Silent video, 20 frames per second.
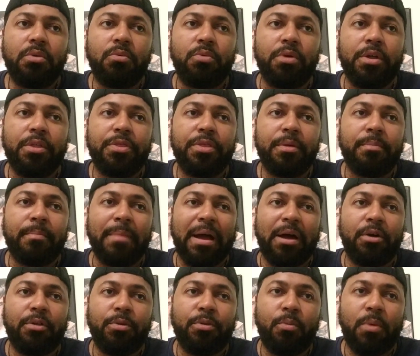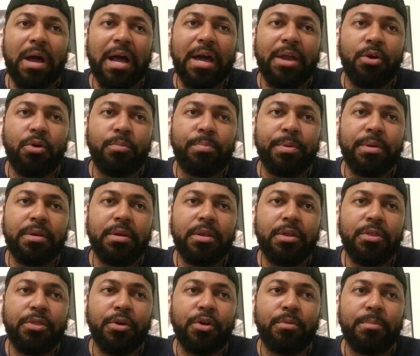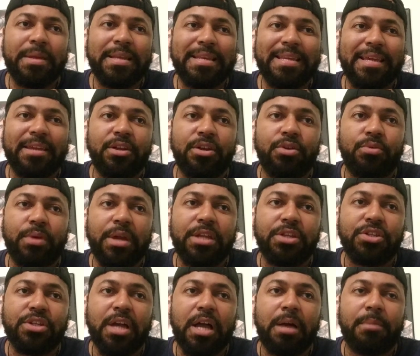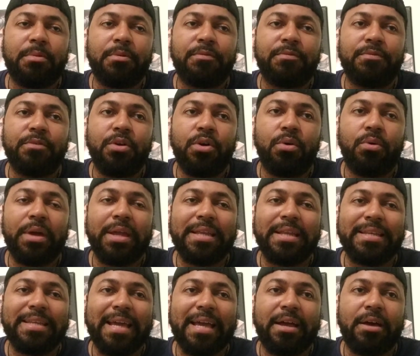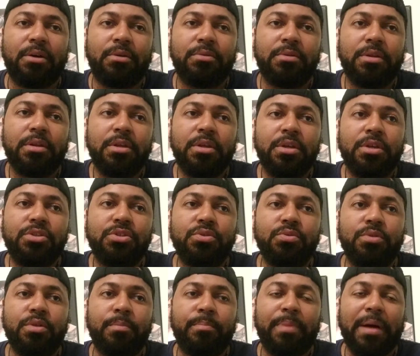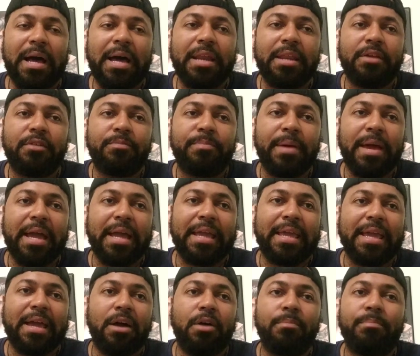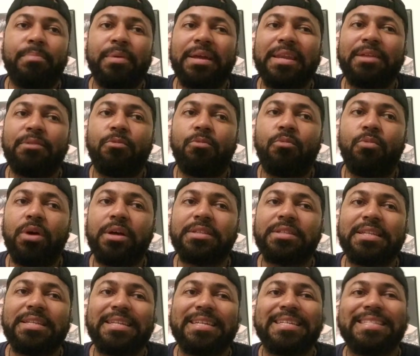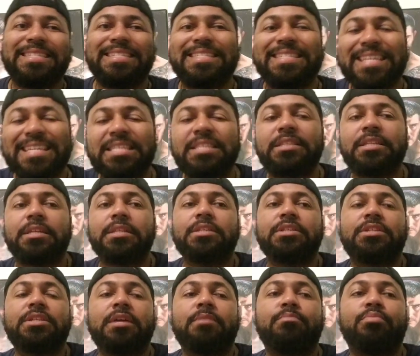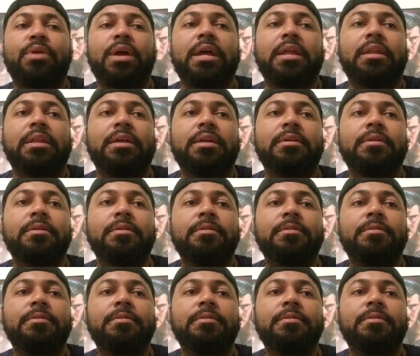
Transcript: with mouth wide open. Thurman did a great job of going down to the body of Pacquiao, but it wasn't consistent, said Bradley.